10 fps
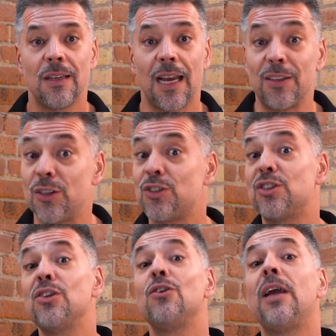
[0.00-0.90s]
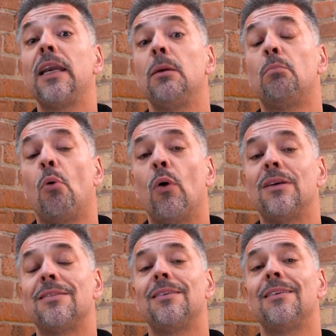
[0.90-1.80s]
And they're still getting
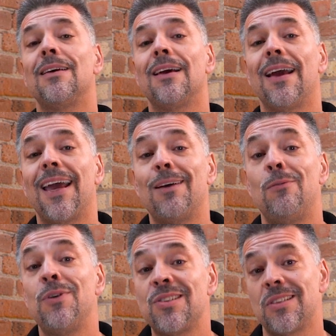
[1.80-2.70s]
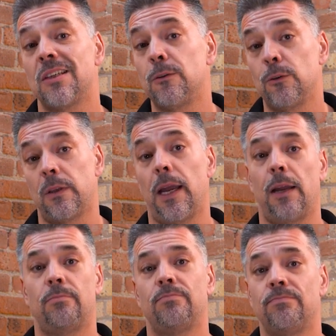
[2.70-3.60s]
poisoned every single
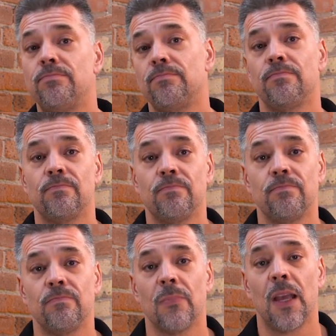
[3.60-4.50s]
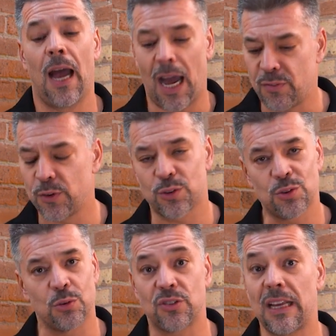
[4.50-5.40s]
day. I feel
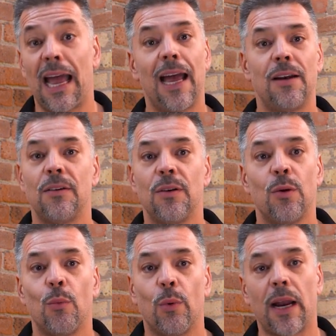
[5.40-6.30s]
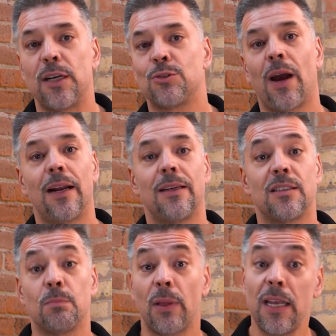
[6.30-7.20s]
so sad when I try to
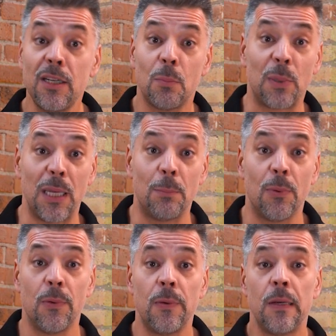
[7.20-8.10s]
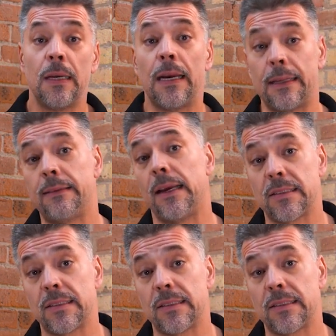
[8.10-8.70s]
explain to people and they